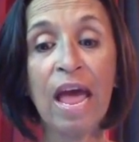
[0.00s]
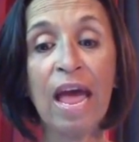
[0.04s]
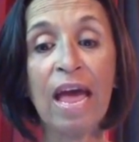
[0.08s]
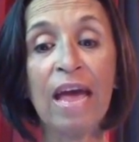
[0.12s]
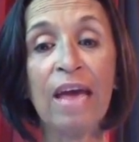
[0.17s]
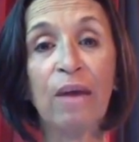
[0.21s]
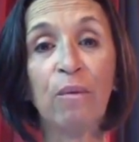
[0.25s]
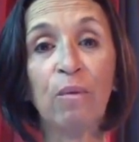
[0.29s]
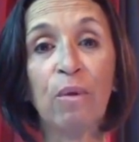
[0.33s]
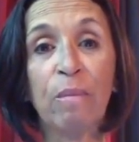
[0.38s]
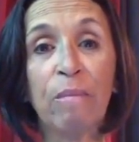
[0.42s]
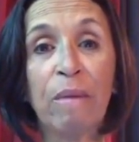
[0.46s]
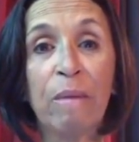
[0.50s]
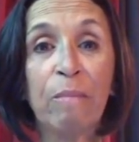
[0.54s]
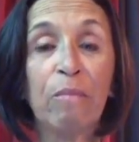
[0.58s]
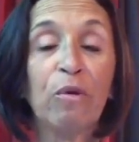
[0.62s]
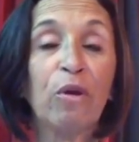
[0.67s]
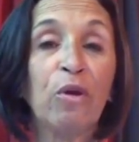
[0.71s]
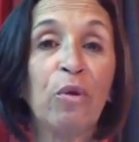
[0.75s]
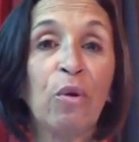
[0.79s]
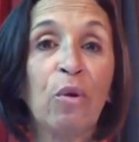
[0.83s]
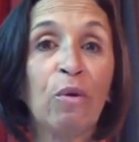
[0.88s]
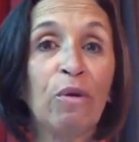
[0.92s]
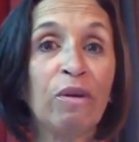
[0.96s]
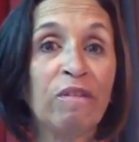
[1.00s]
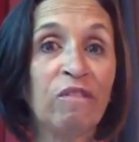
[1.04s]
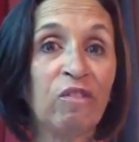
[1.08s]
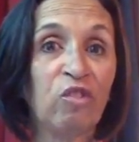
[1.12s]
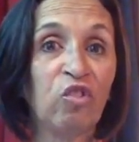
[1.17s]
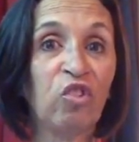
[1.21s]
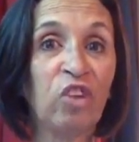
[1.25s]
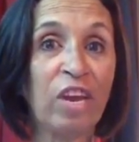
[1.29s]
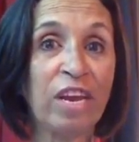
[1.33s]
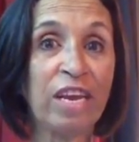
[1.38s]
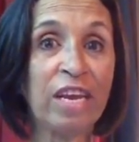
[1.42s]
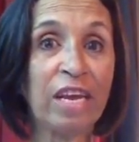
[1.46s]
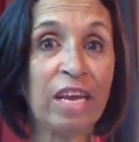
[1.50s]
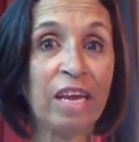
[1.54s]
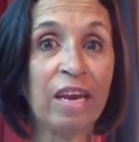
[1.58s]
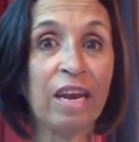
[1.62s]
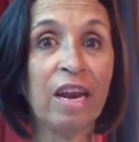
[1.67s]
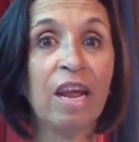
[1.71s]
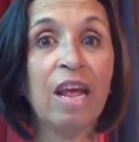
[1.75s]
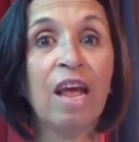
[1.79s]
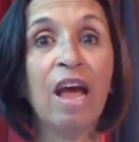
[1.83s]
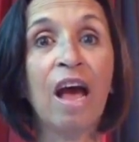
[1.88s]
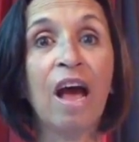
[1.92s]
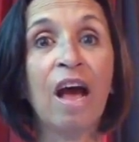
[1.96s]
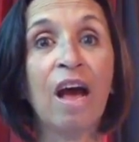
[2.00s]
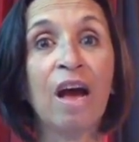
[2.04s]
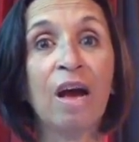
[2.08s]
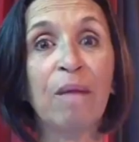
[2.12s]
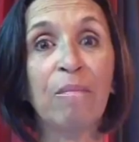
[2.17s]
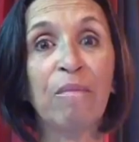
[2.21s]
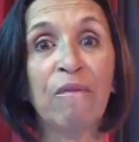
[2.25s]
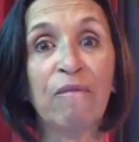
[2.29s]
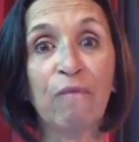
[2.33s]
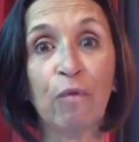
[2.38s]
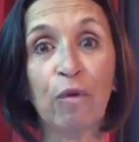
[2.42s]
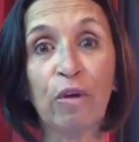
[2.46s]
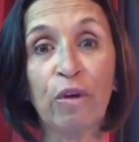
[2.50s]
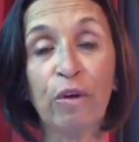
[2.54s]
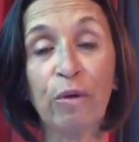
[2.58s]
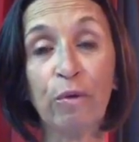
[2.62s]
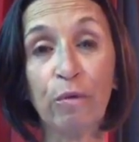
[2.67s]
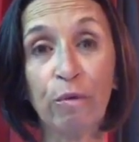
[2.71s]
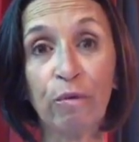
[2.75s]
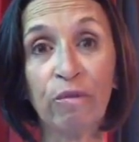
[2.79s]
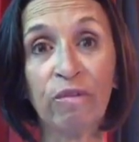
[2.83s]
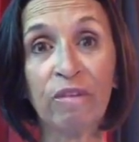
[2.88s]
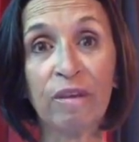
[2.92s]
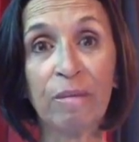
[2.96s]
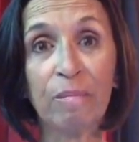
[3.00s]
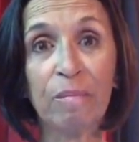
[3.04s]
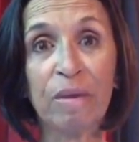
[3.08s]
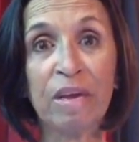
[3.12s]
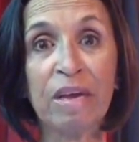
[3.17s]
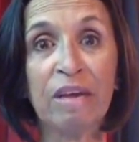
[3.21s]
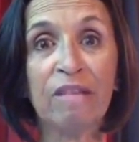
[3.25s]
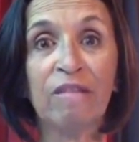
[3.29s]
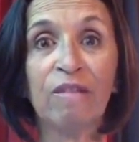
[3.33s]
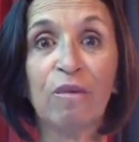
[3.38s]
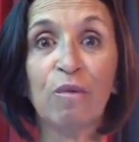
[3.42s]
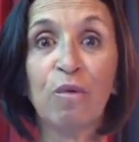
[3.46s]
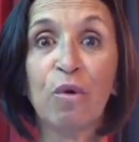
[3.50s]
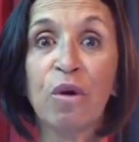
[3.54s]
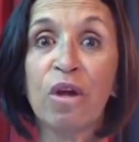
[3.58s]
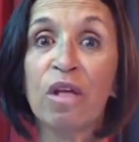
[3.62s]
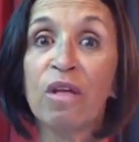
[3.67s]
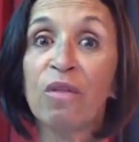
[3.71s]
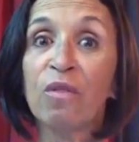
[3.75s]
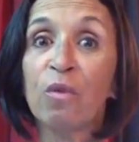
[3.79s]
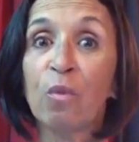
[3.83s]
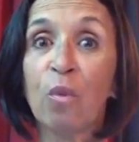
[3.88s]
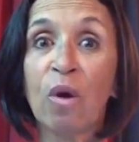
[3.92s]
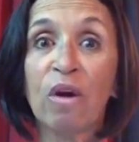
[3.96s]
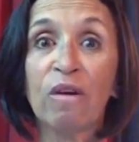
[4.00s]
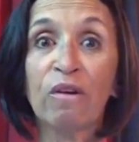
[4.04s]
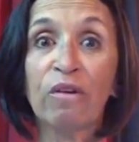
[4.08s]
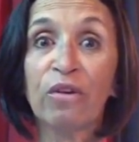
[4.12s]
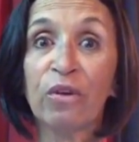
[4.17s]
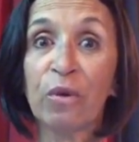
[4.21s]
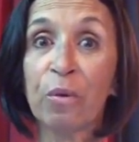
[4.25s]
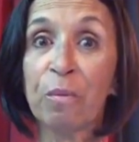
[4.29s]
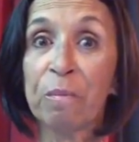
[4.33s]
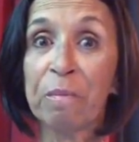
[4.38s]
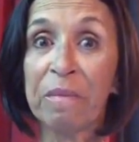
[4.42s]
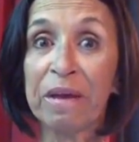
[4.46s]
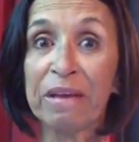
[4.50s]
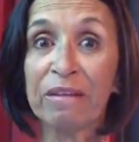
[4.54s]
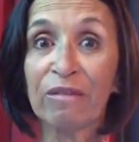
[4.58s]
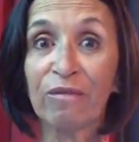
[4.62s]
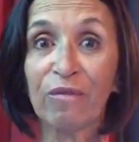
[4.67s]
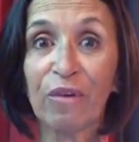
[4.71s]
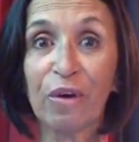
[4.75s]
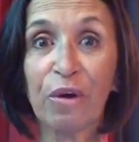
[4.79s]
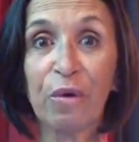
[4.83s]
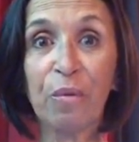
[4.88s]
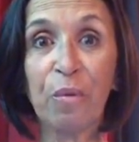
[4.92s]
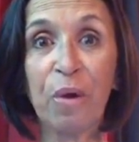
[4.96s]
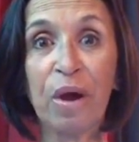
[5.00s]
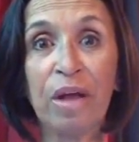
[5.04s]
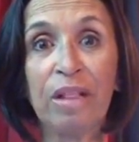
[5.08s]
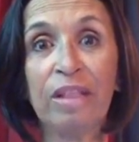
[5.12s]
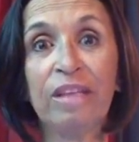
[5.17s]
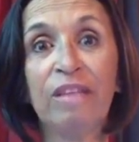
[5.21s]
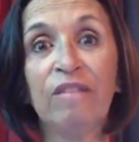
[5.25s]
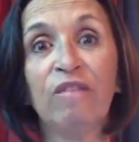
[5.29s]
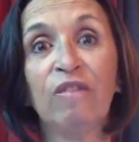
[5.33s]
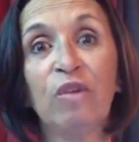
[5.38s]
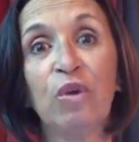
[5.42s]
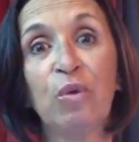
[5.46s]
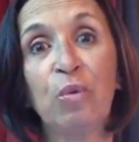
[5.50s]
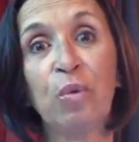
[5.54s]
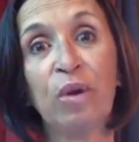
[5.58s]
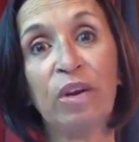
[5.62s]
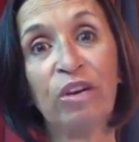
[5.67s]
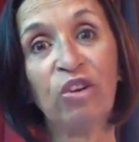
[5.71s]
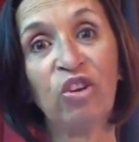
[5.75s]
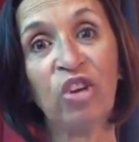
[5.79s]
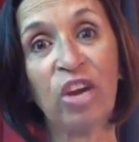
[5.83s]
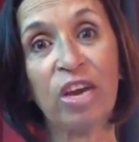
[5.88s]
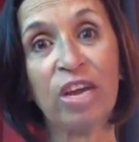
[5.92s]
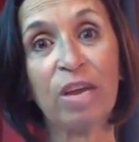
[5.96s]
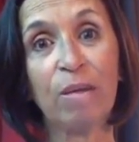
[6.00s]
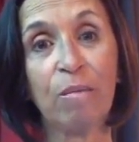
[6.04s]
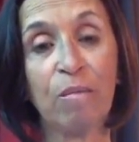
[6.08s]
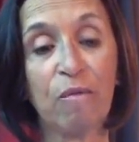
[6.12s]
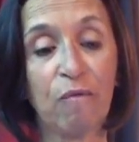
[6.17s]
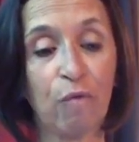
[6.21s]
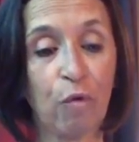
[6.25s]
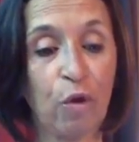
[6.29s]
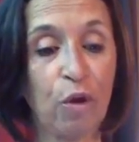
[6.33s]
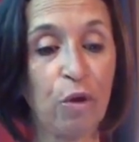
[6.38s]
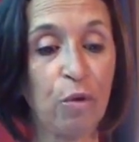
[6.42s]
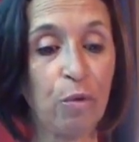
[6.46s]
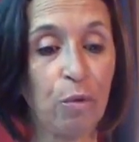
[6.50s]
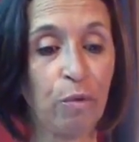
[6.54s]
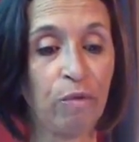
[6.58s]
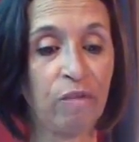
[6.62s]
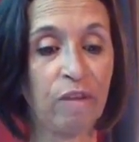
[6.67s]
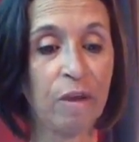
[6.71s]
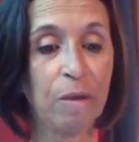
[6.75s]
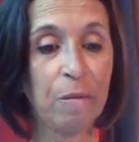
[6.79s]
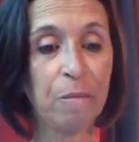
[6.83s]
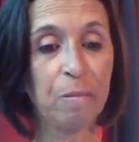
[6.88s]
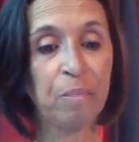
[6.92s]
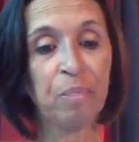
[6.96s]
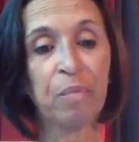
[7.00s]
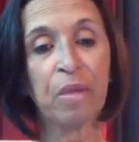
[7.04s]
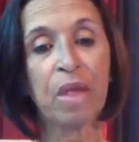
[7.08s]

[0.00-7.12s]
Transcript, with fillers: And remember, you always shake it um, before you use it because the oil and the water don't mix very well and so you want to shake it before you use it.